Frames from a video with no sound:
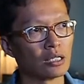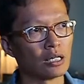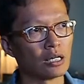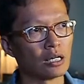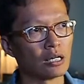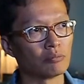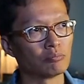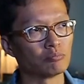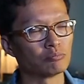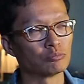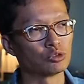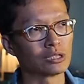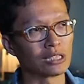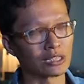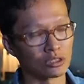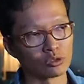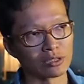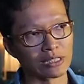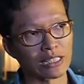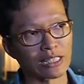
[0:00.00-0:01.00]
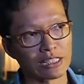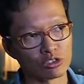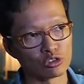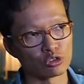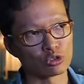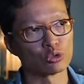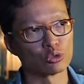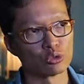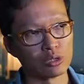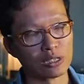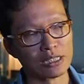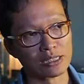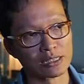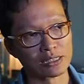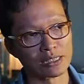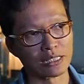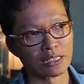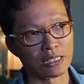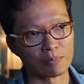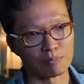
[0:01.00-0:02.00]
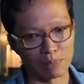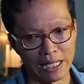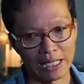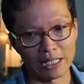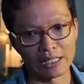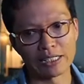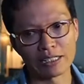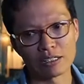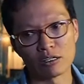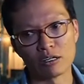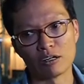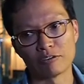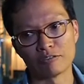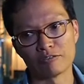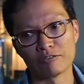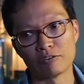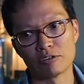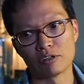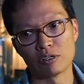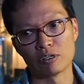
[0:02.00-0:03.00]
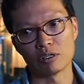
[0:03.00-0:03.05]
uh, just to take it through, is that the planning of,